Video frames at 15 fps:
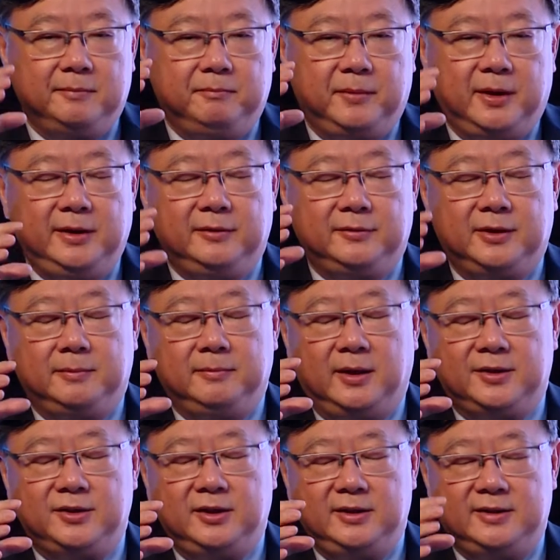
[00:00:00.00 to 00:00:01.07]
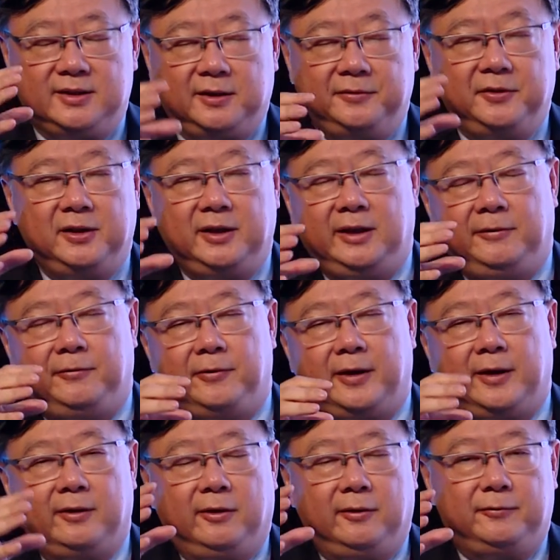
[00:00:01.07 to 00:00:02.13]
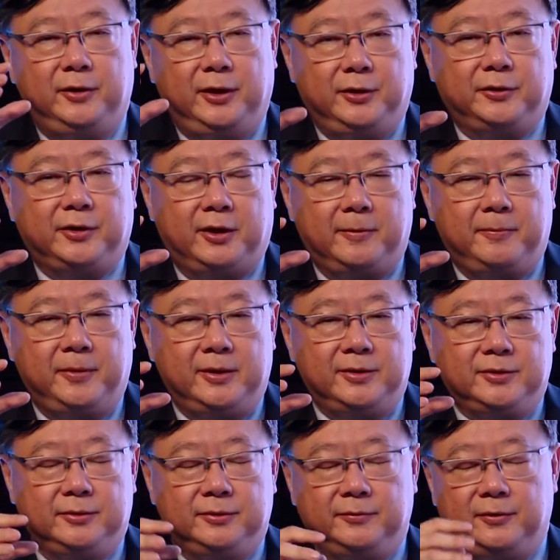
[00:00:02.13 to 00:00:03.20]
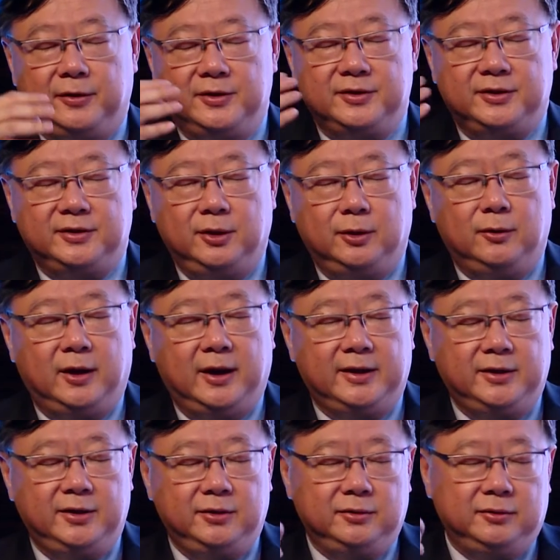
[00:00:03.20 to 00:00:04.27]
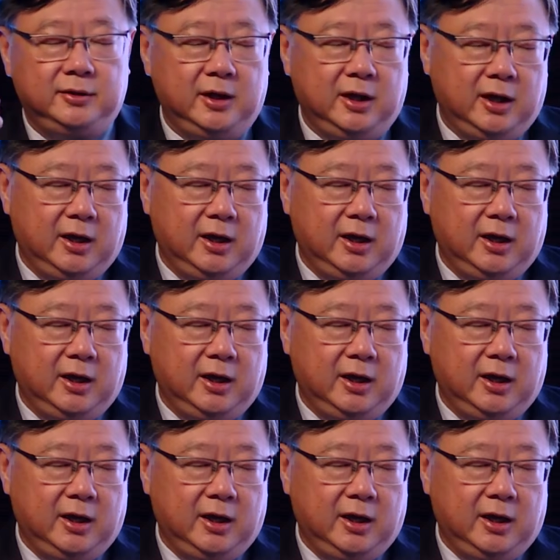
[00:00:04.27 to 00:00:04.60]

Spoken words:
many of them actually suffer the effect of radiotherapy. So for instance, low IQ,